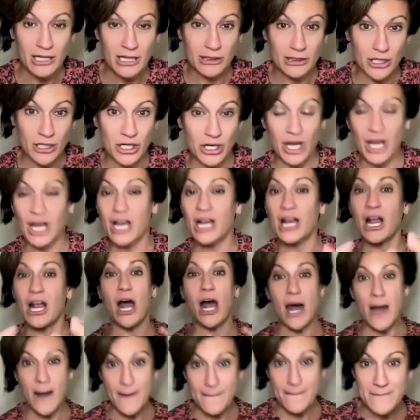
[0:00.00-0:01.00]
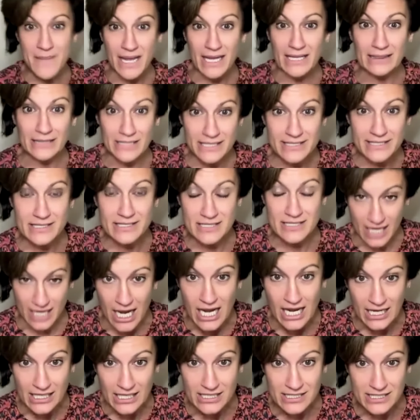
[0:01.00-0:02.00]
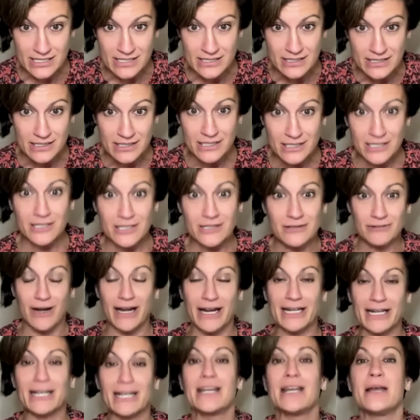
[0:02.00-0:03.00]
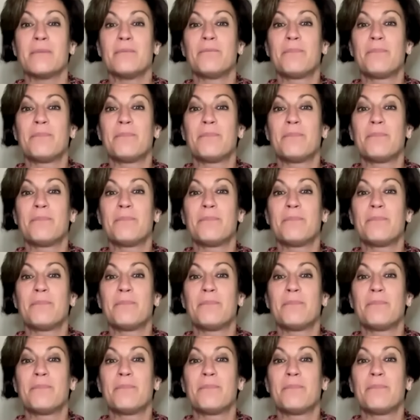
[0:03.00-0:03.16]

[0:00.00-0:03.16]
Look, come and listen to us, right?